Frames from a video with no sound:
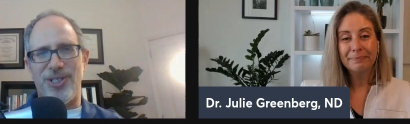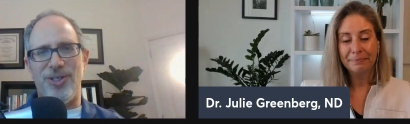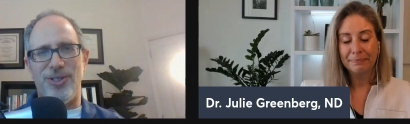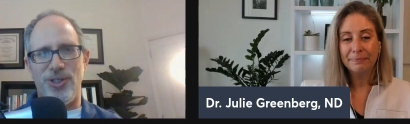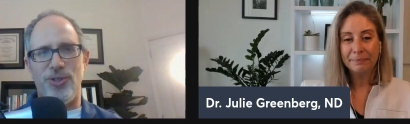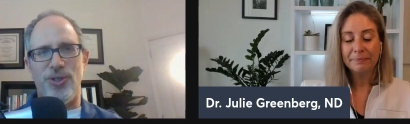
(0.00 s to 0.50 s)

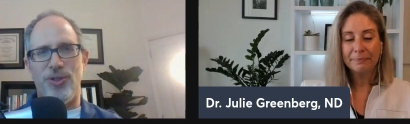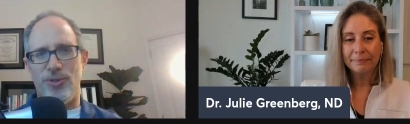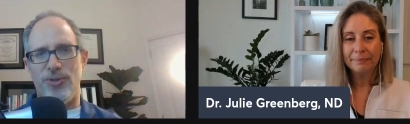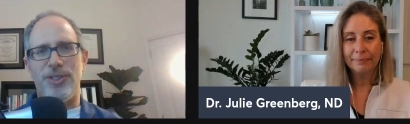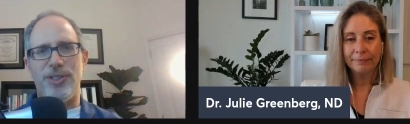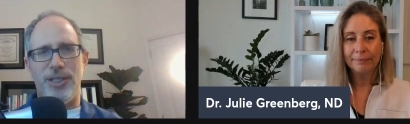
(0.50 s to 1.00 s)
Speaker 1: you do
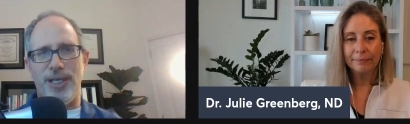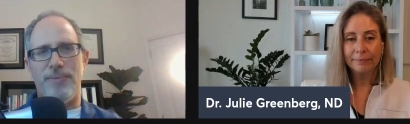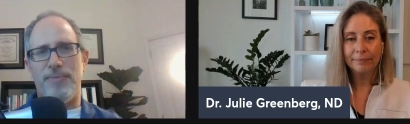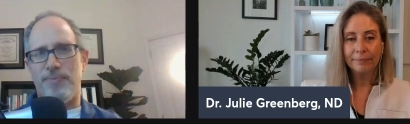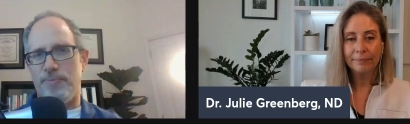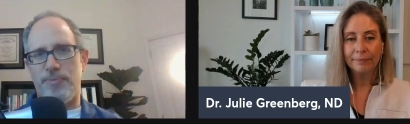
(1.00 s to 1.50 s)
use
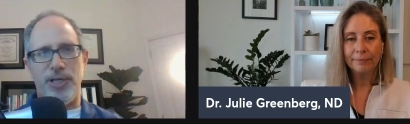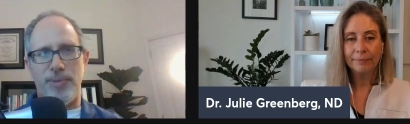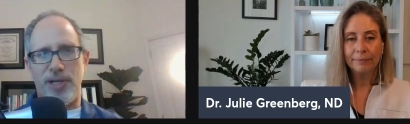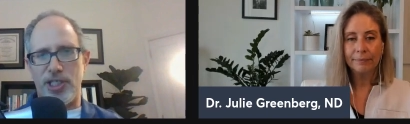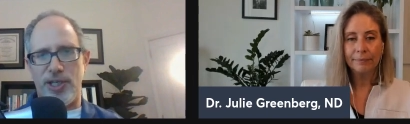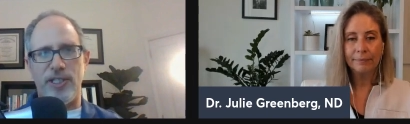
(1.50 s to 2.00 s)
um, pretty
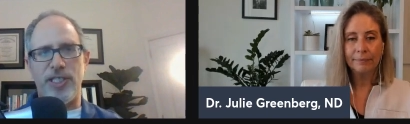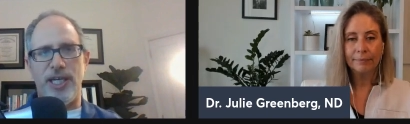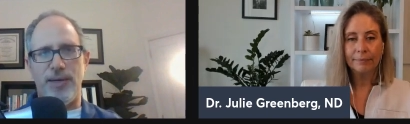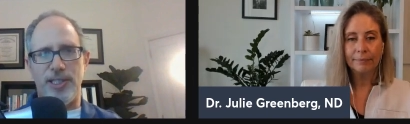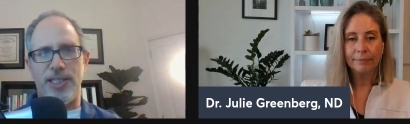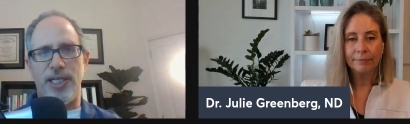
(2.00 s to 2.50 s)
much every
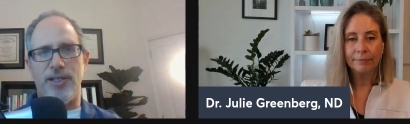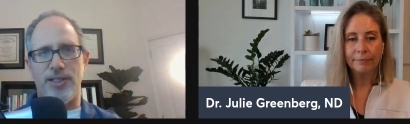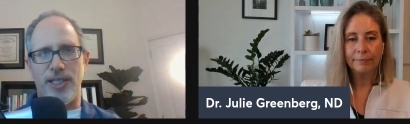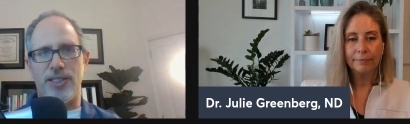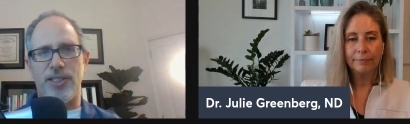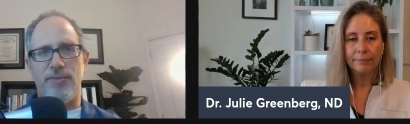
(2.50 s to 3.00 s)
time it sounds
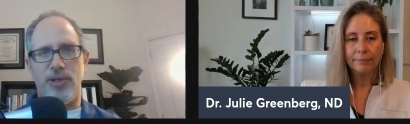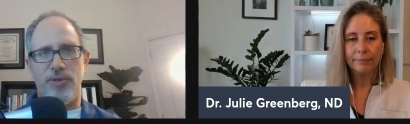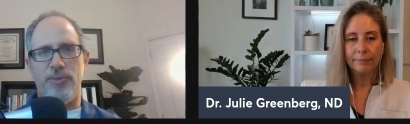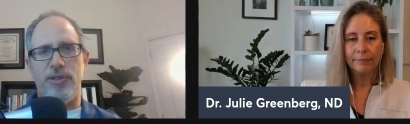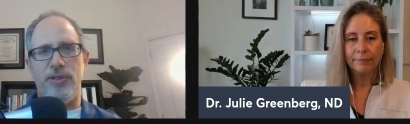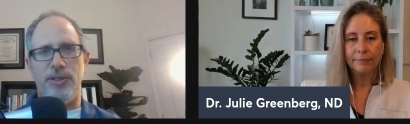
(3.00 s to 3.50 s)
like some
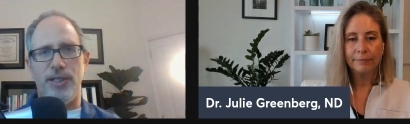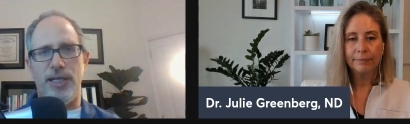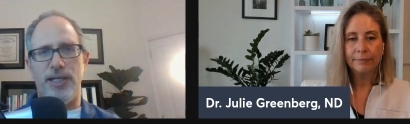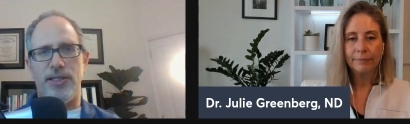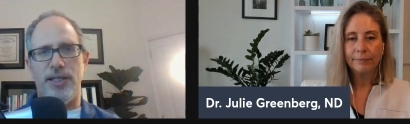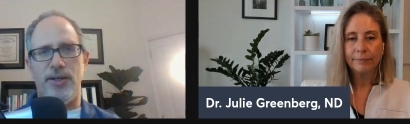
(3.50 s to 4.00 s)
herbal
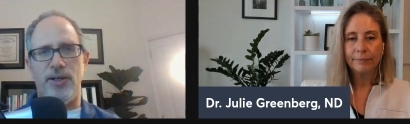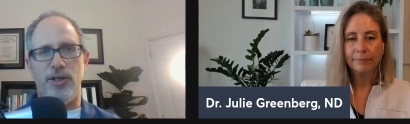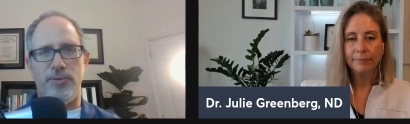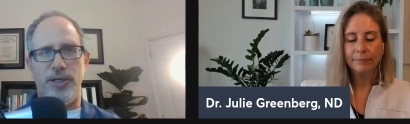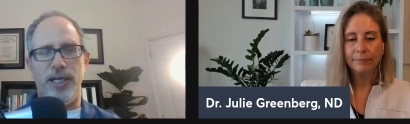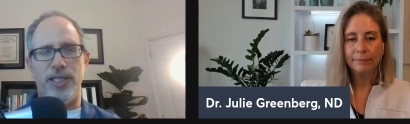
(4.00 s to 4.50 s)
and, eh, and
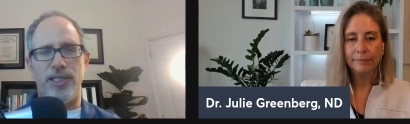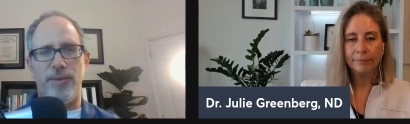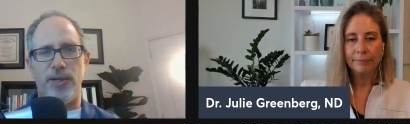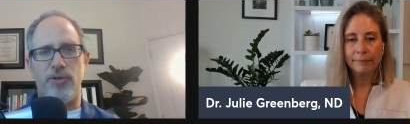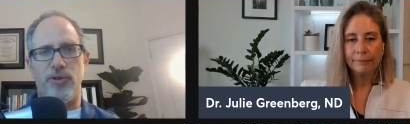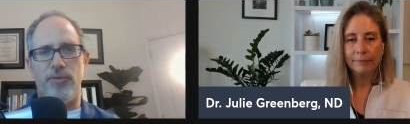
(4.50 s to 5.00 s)
herbal
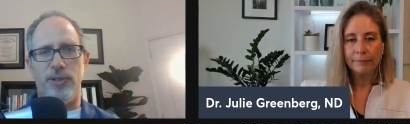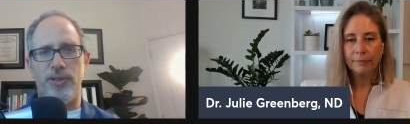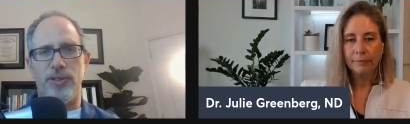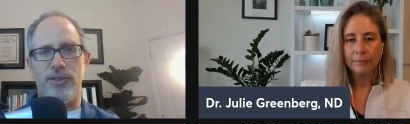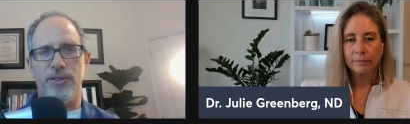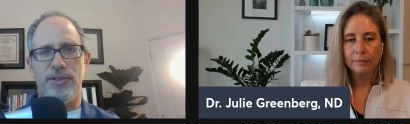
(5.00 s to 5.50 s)

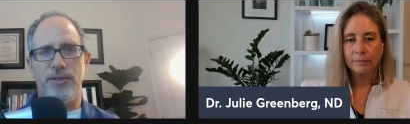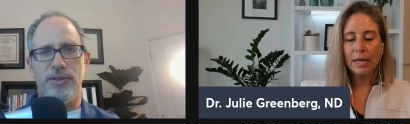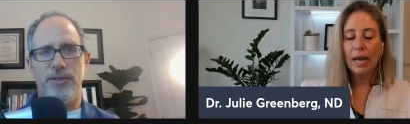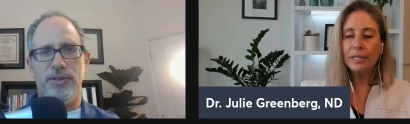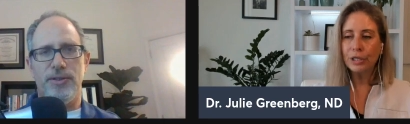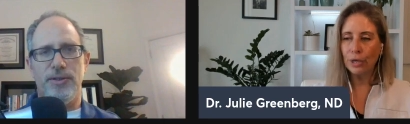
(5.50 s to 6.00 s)
antimicrobials.
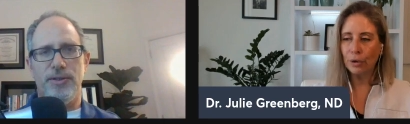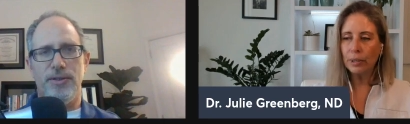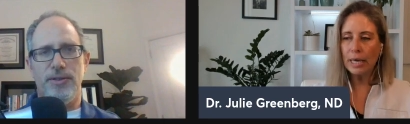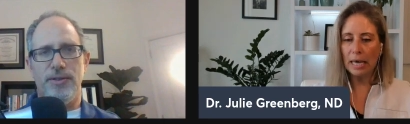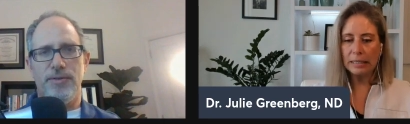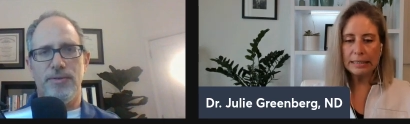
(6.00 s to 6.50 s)
Speaker 2: I do,
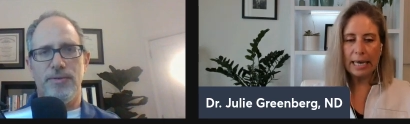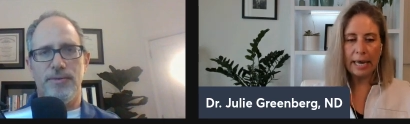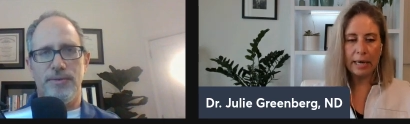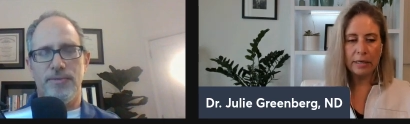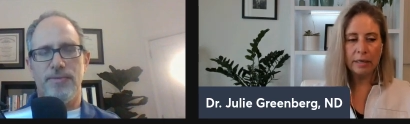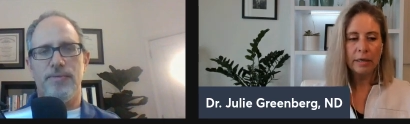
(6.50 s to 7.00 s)
yes,
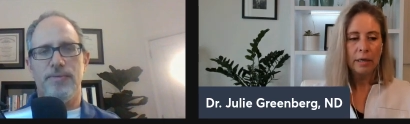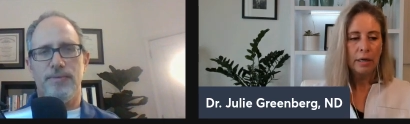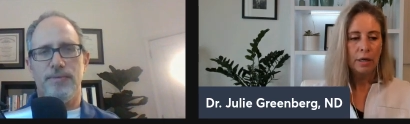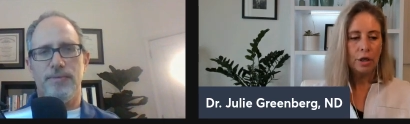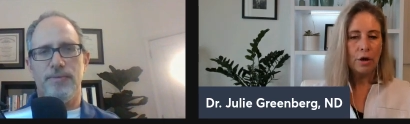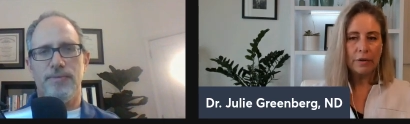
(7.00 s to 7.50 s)
and
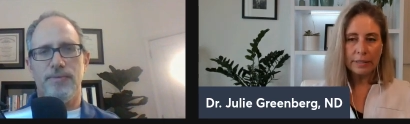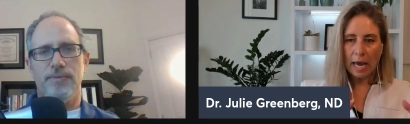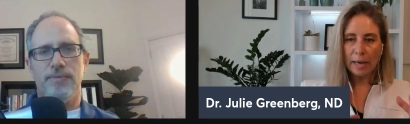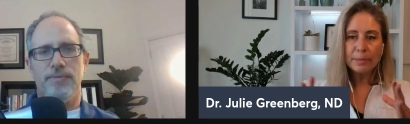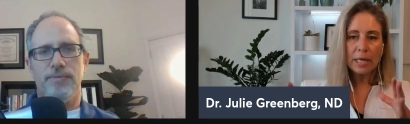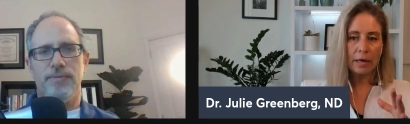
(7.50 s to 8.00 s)
you know the
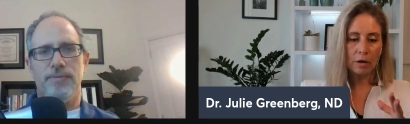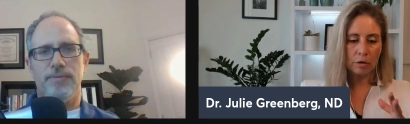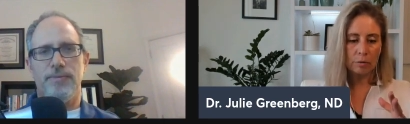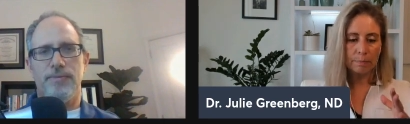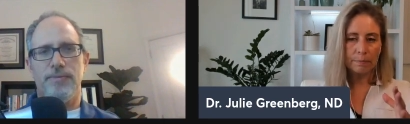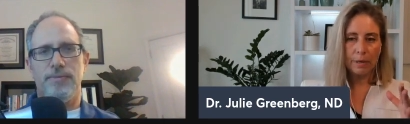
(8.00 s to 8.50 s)
types I
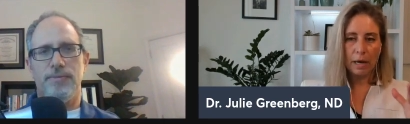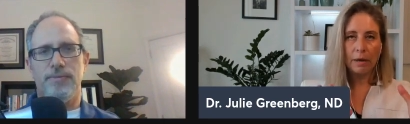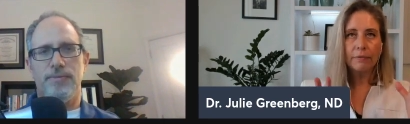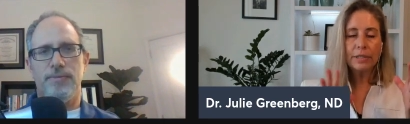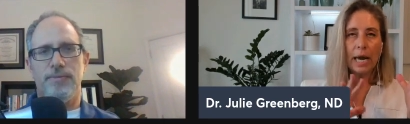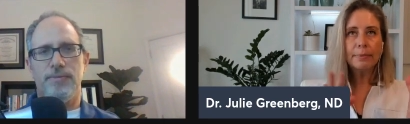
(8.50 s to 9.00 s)
herb
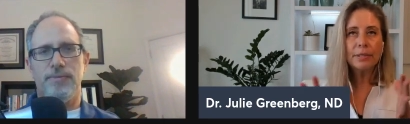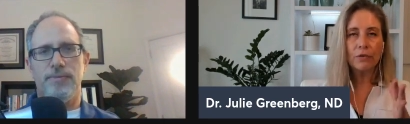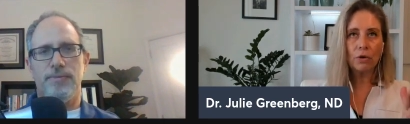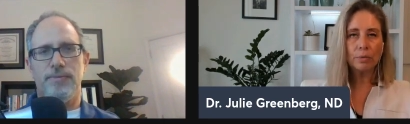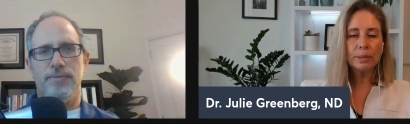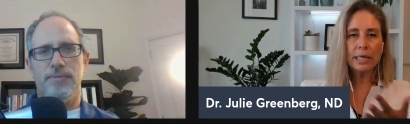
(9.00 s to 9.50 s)
uh, types of
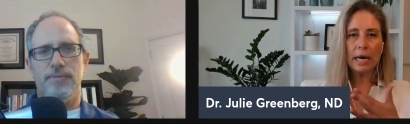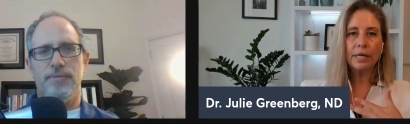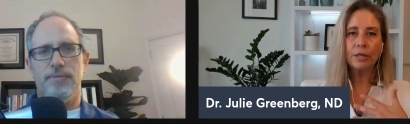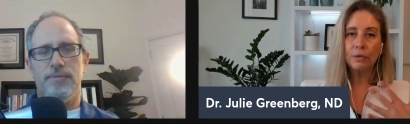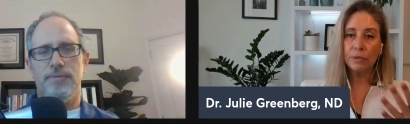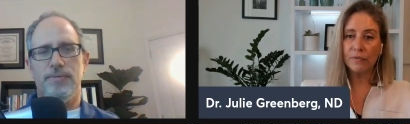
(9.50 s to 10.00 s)
herbs that I
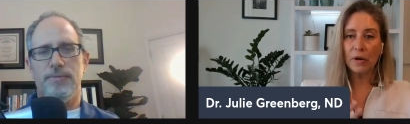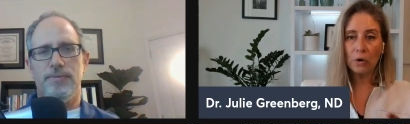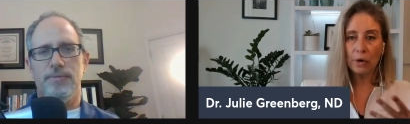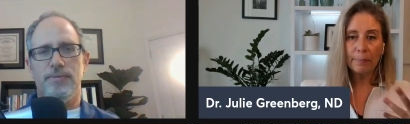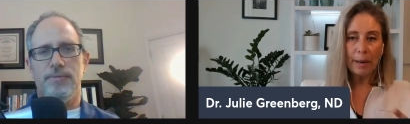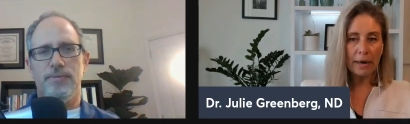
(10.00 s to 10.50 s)
use
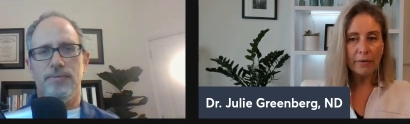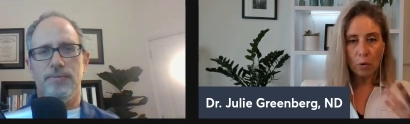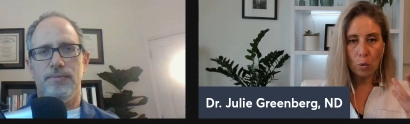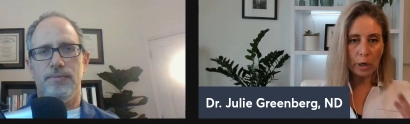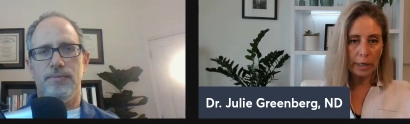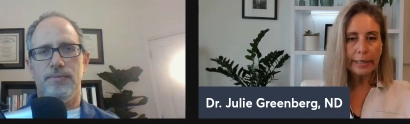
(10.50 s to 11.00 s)
vary by the
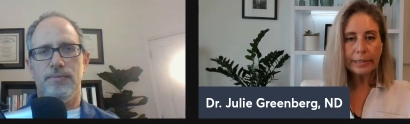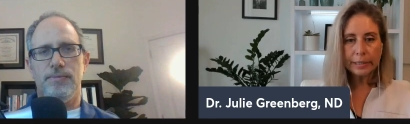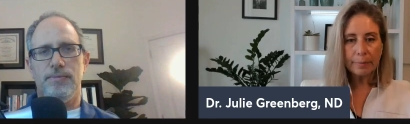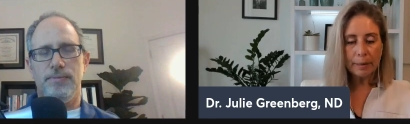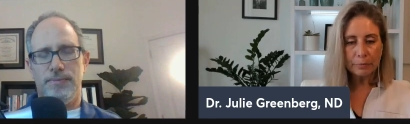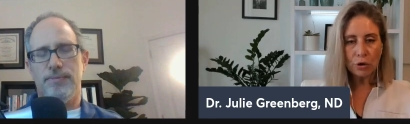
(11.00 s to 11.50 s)
organism I'm